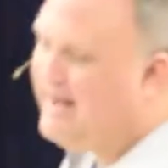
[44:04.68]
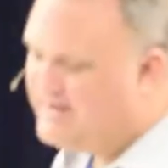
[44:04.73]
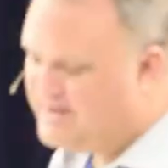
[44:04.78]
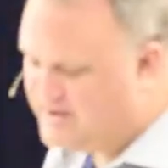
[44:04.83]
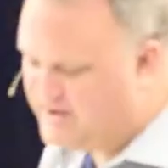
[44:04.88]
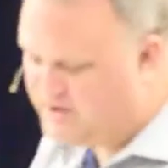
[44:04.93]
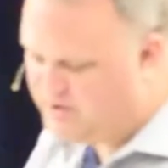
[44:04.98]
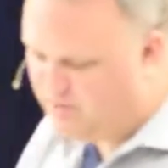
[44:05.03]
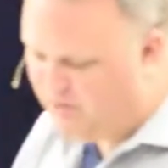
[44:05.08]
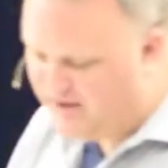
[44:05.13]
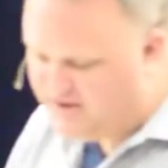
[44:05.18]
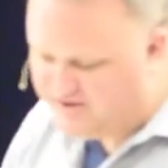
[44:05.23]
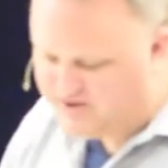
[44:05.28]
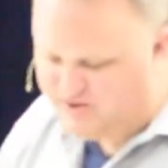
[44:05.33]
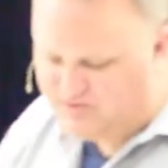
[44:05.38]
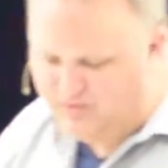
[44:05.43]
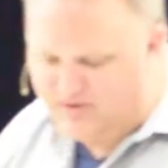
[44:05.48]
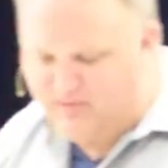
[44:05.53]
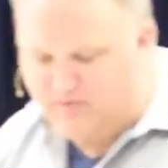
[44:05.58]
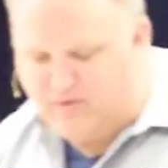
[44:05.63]
of situations
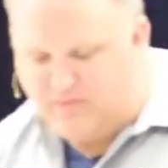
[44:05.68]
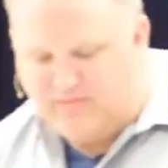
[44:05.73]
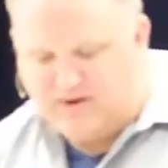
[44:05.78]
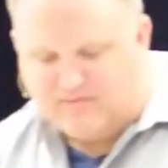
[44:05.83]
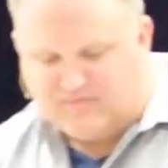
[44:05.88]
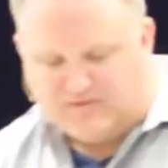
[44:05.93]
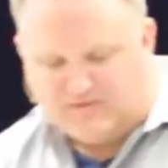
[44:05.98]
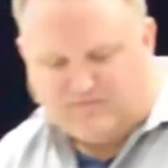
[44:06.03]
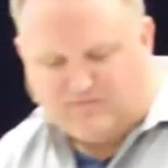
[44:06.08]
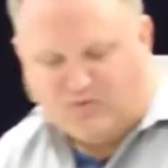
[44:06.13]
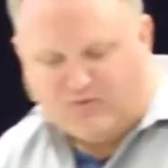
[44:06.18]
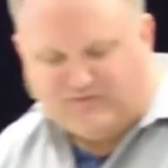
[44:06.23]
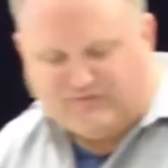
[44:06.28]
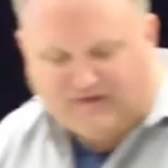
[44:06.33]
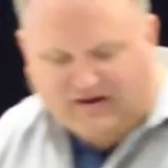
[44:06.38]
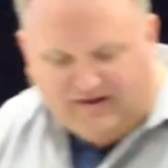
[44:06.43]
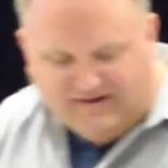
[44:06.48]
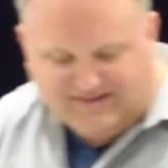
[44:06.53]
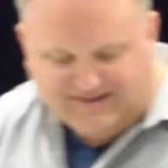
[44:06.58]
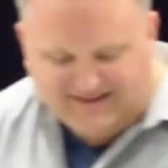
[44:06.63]
we remember more
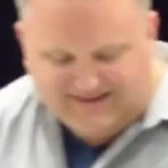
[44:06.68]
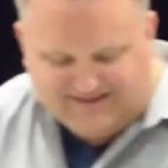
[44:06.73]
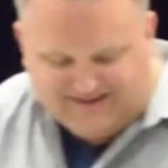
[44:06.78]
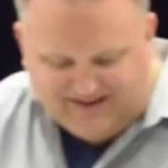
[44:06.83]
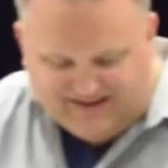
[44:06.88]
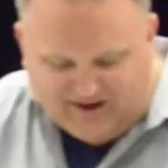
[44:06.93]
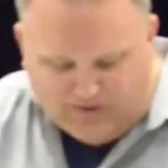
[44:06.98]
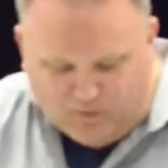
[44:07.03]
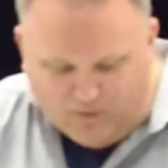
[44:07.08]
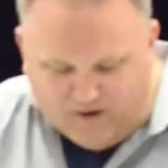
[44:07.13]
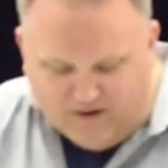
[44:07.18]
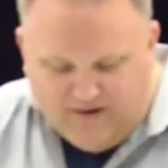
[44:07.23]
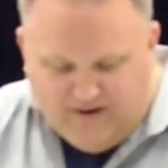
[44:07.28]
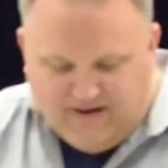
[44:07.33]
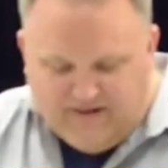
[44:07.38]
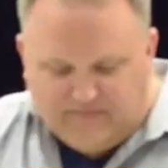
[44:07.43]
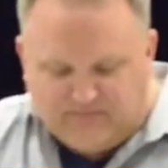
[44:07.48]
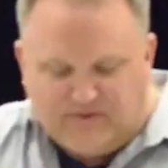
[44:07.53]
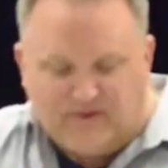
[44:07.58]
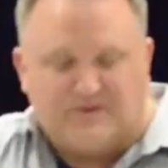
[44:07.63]
fondly than they were.
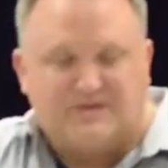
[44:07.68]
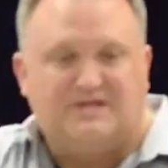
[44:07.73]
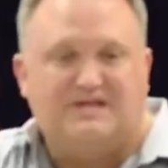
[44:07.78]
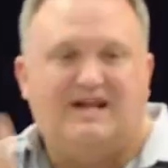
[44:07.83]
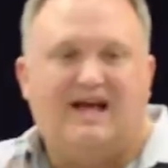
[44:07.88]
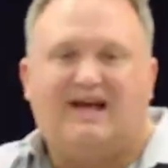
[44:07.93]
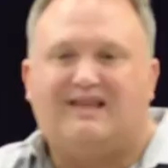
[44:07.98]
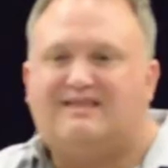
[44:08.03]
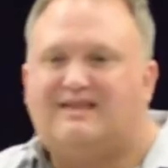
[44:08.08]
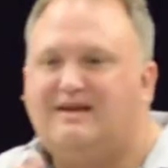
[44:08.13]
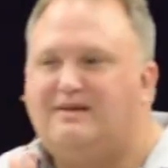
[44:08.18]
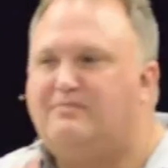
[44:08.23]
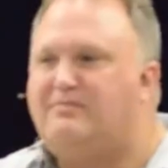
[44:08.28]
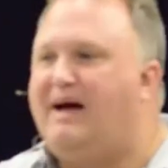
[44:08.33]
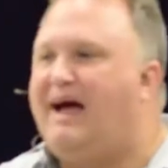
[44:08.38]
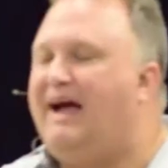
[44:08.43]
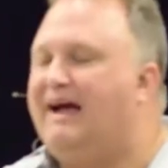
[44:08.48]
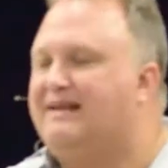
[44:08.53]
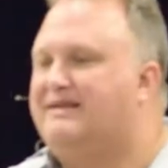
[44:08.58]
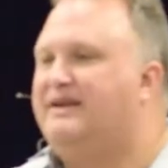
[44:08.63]
There's nothing
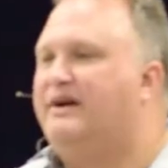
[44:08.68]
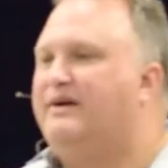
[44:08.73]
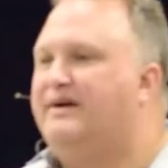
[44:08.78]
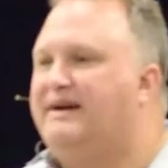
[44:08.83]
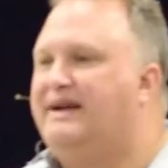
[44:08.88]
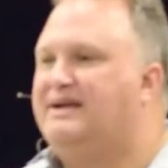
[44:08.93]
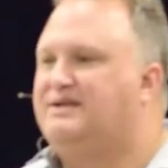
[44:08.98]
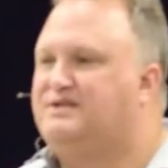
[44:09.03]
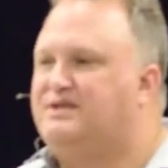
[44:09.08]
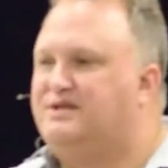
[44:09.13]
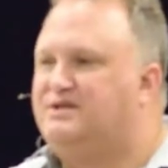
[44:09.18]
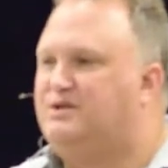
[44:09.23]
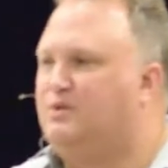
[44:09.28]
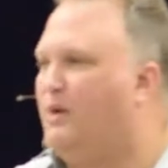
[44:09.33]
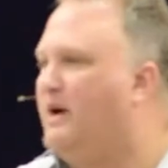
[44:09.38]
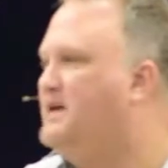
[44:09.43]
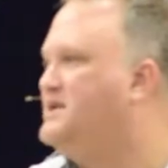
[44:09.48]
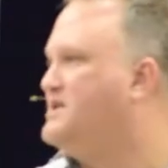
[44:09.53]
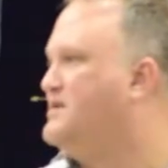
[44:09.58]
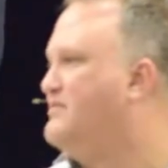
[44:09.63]
back there in that
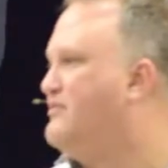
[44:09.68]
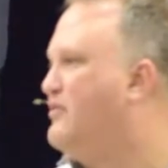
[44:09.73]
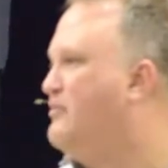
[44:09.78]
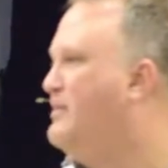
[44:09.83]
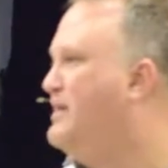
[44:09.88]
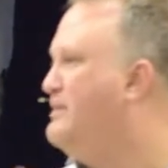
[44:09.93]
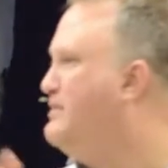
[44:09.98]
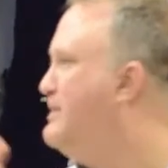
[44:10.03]
situation for me